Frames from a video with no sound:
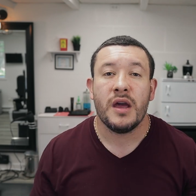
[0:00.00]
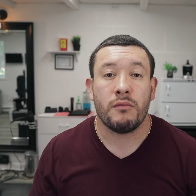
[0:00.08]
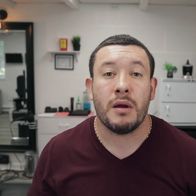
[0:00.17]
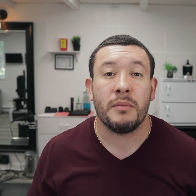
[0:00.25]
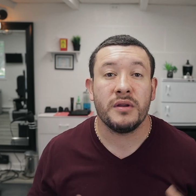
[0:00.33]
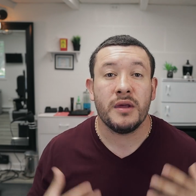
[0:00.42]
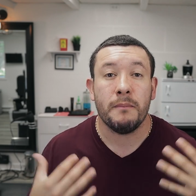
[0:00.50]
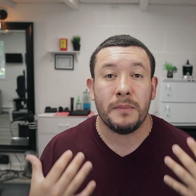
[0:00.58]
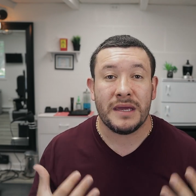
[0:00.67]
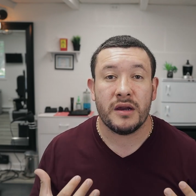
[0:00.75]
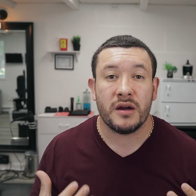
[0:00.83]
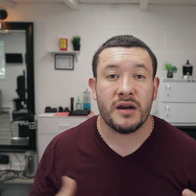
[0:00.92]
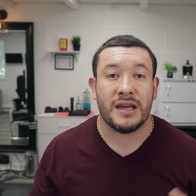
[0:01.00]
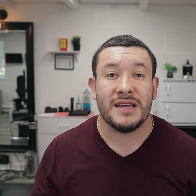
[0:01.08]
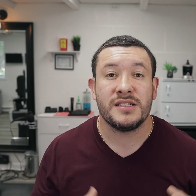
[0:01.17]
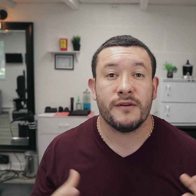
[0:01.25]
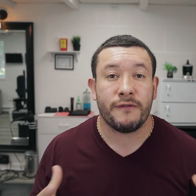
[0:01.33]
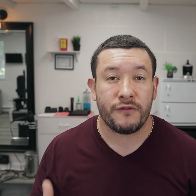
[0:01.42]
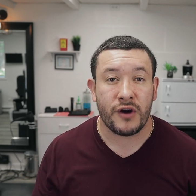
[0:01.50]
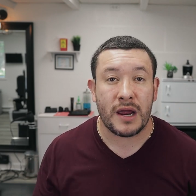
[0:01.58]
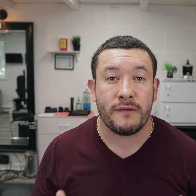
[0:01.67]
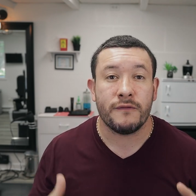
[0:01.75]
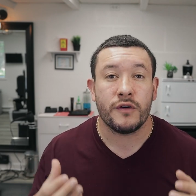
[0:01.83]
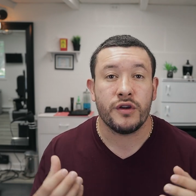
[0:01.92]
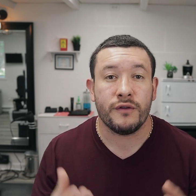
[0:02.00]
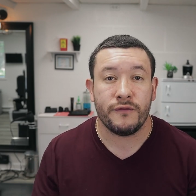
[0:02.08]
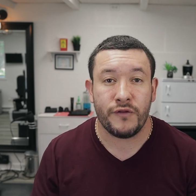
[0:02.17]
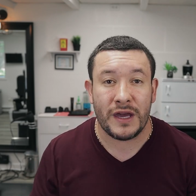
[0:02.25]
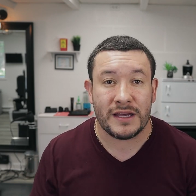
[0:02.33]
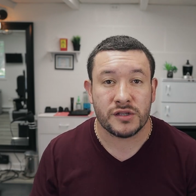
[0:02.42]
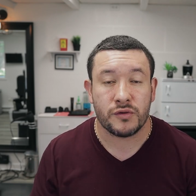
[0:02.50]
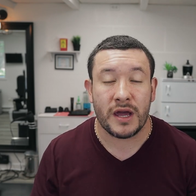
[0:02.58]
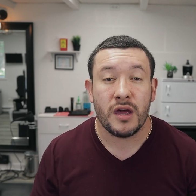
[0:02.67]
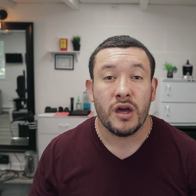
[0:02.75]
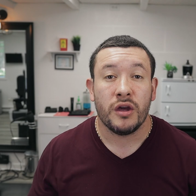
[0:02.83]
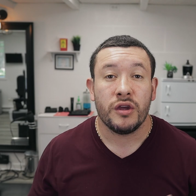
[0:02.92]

Remember, the beard is a frame for your face, right?